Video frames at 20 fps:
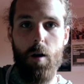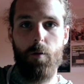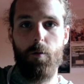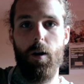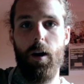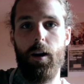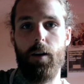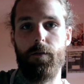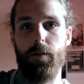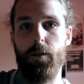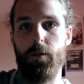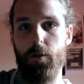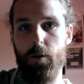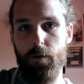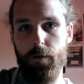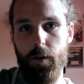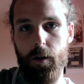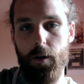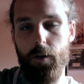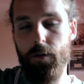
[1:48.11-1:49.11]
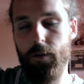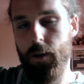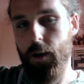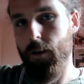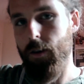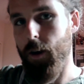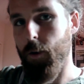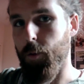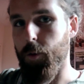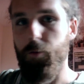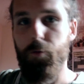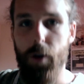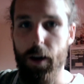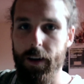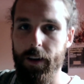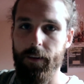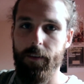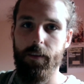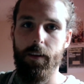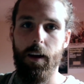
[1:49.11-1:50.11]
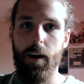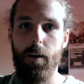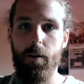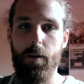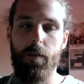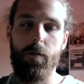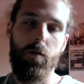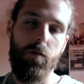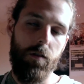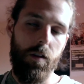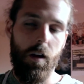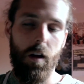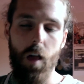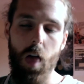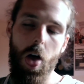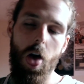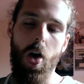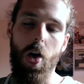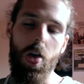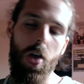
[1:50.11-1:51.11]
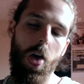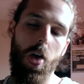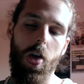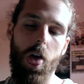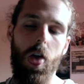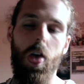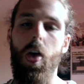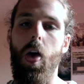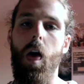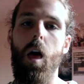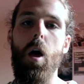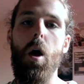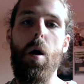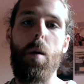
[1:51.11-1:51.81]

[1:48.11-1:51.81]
right? If a server goes down, like when Reddit's down, everyone's like, ugh.